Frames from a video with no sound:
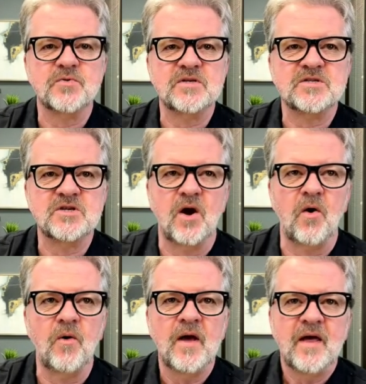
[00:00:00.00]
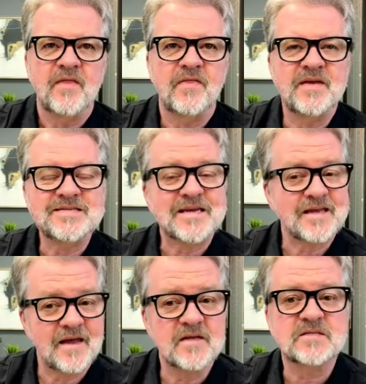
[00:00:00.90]
So this,
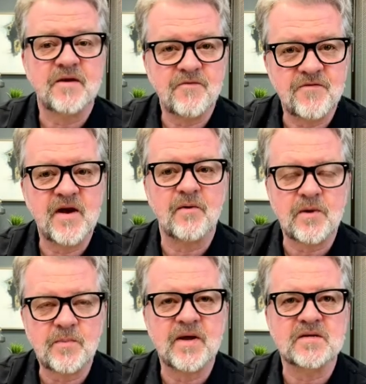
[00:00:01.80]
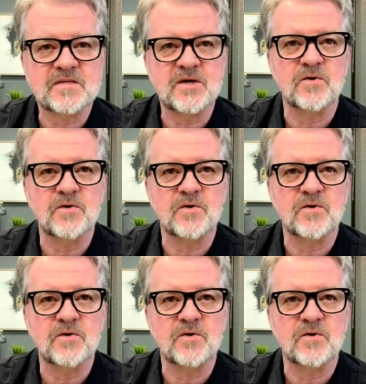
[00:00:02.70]
again, is a very big deal